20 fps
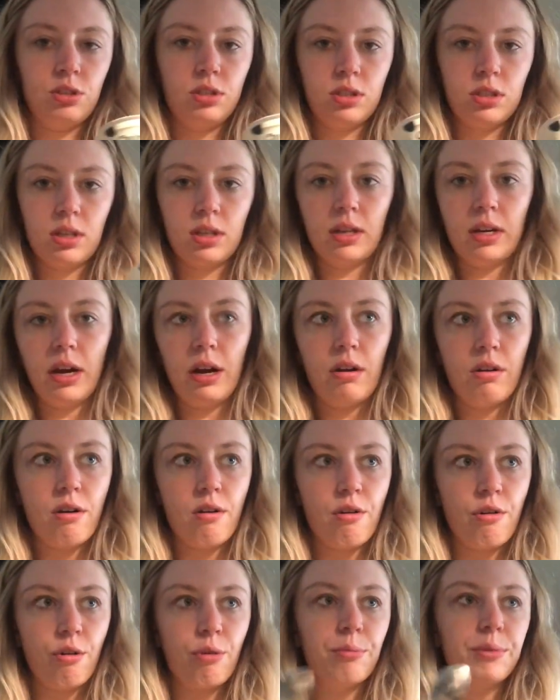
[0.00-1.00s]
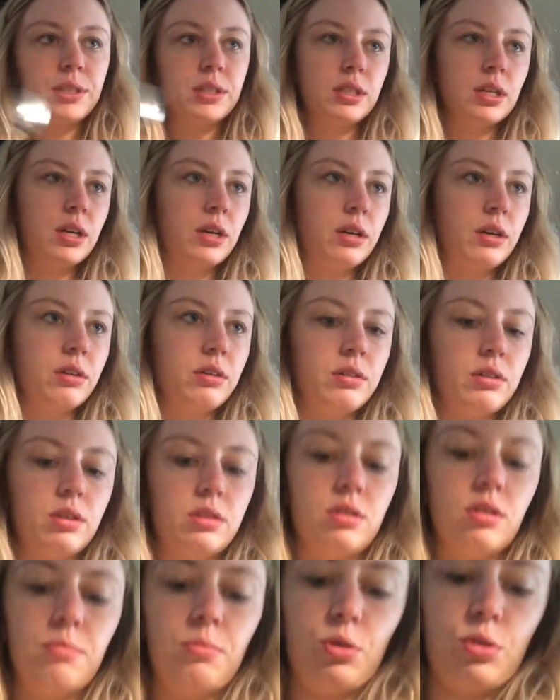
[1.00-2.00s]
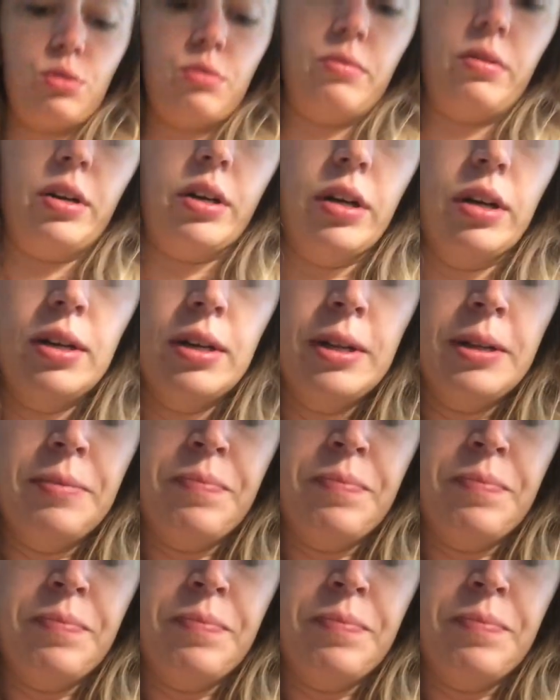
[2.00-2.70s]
just got home. It's almost 1.